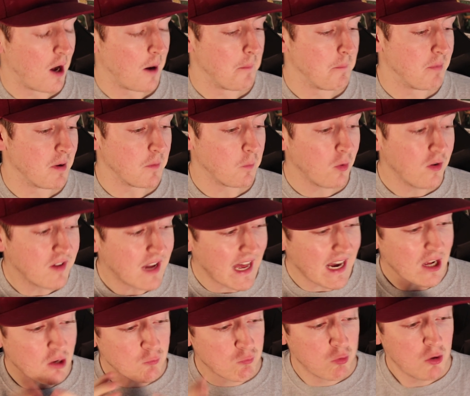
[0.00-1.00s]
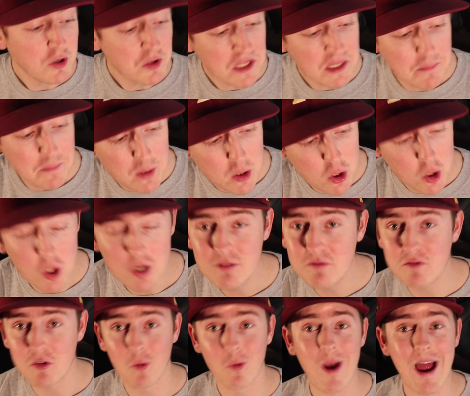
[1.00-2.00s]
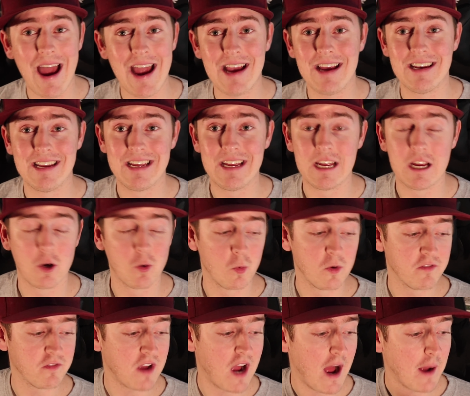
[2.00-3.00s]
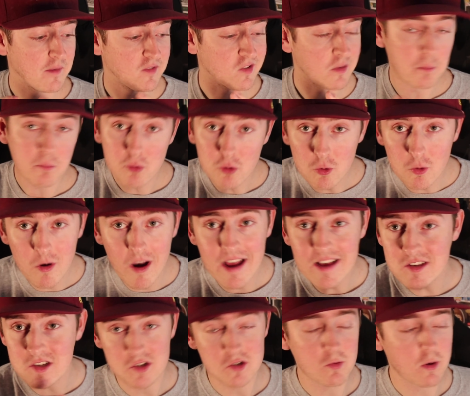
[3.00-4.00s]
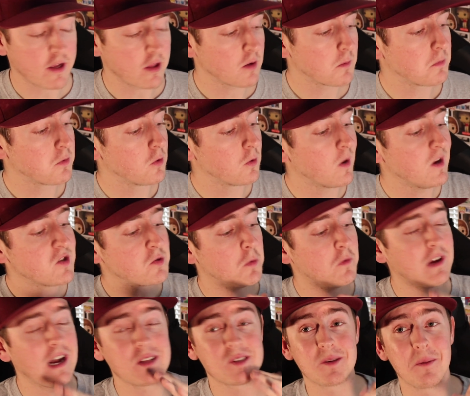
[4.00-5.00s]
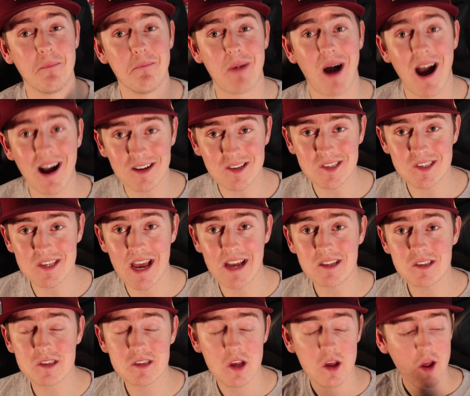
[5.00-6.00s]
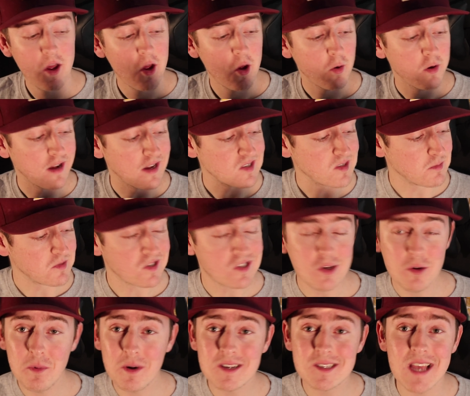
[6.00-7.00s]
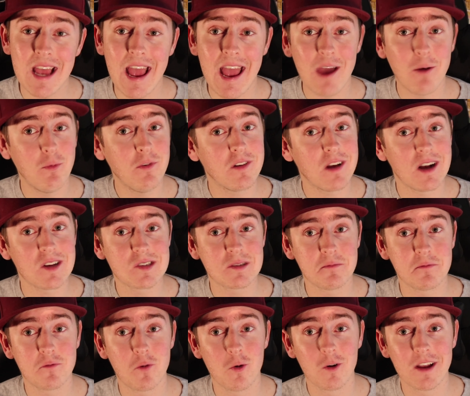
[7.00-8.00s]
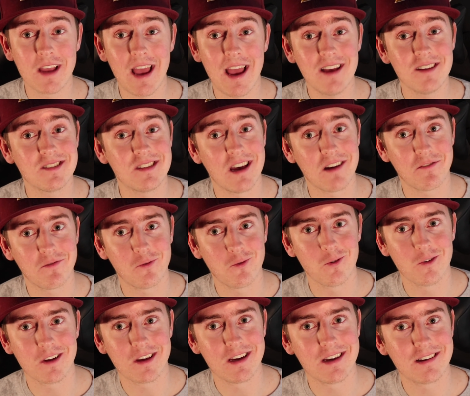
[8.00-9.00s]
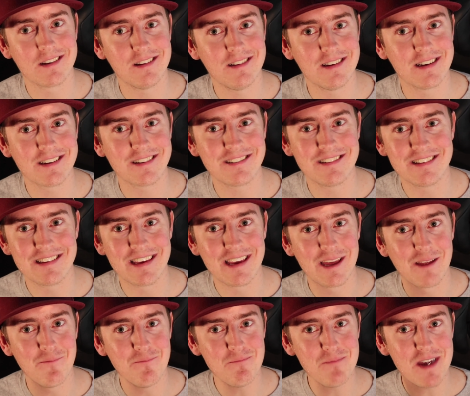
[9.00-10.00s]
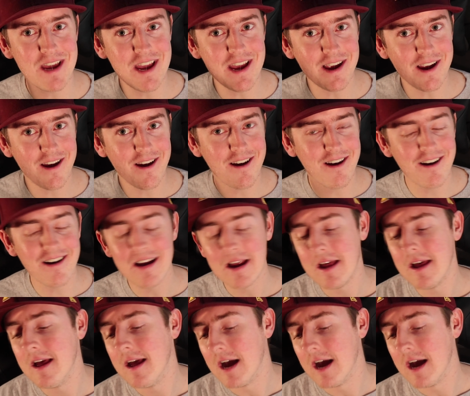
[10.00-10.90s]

Um, but we've got a really good variety here. We've got some Blu-rays, just regular Blu-rays. We've got some box sets. We got some steelbooks, and we got some four Ks. That four K collection getting bigger.